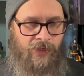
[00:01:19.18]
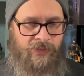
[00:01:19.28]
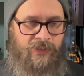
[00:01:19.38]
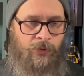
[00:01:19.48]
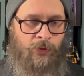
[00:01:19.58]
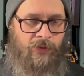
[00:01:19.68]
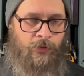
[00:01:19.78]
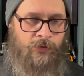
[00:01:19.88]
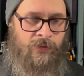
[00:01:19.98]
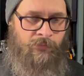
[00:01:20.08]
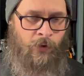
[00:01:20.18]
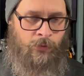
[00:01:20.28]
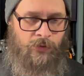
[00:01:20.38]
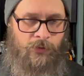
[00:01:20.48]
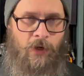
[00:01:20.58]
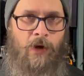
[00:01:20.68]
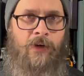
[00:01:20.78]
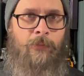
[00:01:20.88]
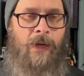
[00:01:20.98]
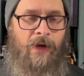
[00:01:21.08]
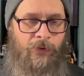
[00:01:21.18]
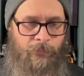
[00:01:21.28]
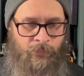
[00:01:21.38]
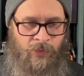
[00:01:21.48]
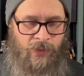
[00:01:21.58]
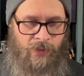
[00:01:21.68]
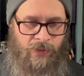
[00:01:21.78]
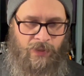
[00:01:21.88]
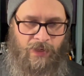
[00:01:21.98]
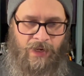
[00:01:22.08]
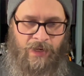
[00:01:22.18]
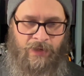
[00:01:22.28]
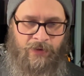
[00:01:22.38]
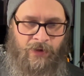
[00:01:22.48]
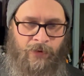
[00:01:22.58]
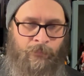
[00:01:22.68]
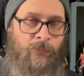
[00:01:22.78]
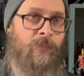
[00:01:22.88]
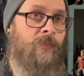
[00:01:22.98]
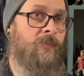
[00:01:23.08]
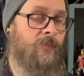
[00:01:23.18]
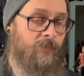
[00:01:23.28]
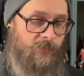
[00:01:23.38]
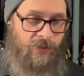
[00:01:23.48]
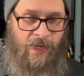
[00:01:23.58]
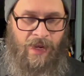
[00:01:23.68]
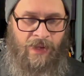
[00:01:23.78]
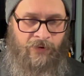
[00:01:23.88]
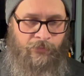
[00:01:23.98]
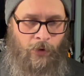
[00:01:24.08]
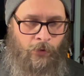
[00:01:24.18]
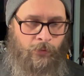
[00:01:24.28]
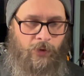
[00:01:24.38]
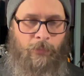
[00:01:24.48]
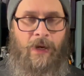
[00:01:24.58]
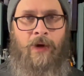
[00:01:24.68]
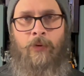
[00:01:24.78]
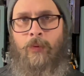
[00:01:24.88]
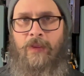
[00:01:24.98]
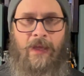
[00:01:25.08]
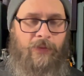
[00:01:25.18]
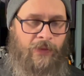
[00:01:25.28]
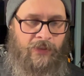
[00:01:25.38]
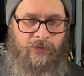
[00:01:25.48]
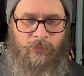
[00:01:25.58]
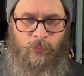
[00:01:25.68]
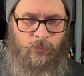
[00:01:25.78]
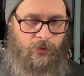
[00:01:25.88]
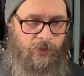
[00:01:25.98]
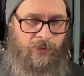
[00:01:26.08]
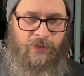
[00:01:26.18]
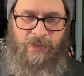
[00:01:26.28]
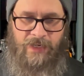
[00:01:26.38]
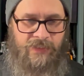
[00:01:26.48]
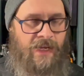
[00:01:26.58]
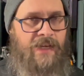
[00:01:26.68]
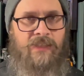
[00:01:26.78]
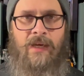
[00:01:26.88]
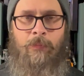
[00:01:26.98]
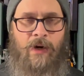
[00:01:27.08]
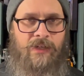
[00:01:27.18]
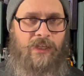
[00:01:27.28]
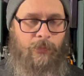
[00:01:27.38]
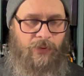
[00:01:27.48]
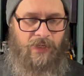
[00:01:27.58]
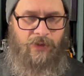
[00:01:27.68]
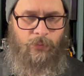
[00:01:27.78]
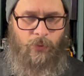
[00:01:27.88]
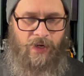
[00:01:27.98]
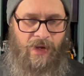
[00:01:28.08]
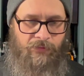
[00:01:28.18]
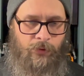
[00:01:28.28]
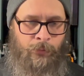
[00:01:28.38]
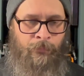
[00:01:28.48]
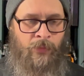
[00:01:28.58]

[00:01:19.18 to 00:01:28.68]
see what those folks are talking about. And they had a vote about what they think should the next HasLab project be, what have you.